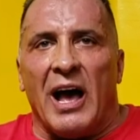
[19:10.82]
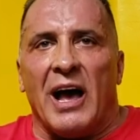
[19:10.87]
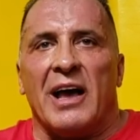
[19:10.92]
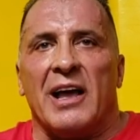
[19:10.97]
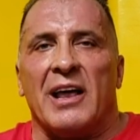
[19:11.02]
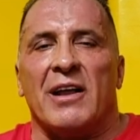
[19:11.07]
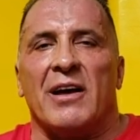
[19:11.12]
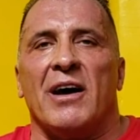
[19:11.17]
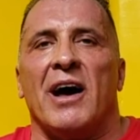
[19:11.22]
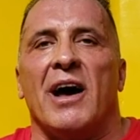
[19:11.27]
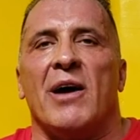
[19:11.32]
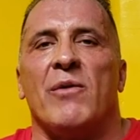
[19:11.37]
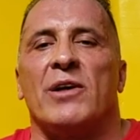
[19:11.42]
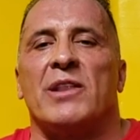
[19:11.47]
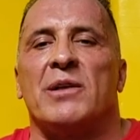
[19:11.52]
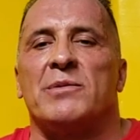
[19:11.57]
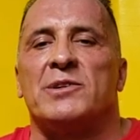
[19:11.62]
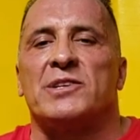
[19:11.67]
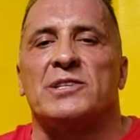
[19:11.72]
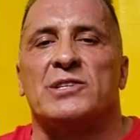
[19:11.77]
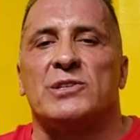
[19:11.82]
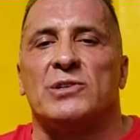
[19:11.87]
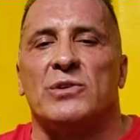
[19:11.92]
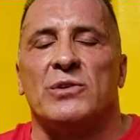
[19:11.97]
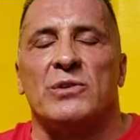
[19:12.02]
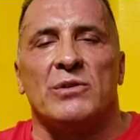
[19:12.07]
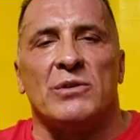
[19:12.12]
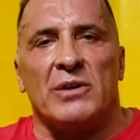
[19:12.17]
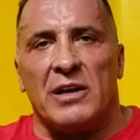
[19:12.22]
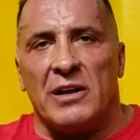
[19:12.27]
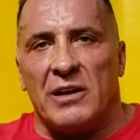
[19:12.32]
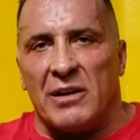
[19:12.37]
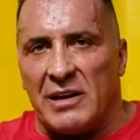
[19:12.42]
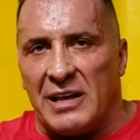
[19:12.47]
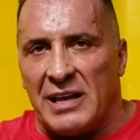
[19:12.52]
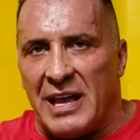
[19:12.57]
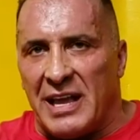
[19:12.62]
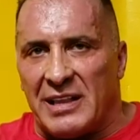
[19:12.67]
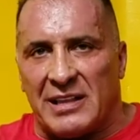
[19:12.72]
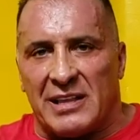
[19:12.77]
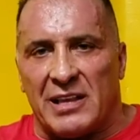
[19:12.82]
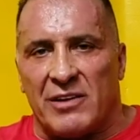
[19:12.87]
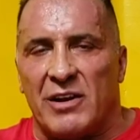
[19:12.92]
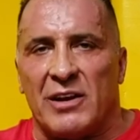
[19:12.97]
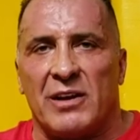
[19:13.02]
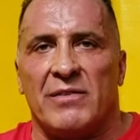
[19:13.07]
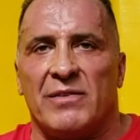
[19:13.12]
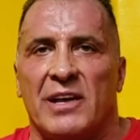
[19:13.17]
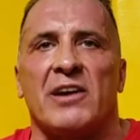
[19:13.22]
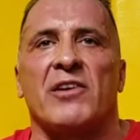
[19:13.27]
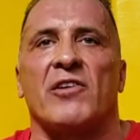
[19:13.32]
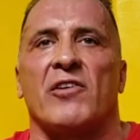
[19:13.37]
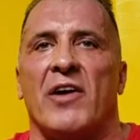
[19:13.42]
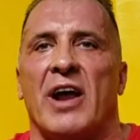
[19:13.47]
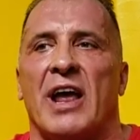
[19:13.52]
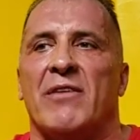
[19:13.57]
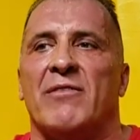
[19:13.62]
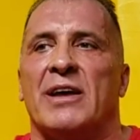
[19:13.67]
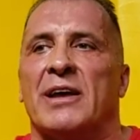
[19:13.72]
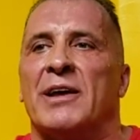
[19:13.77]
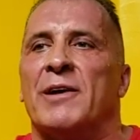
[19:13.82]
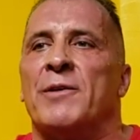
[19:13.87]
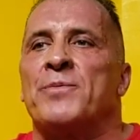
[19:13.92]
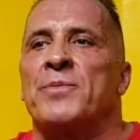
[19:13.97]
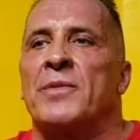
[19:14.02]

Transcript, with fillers: Uh, you know, I want them just to you know get rid of their craving.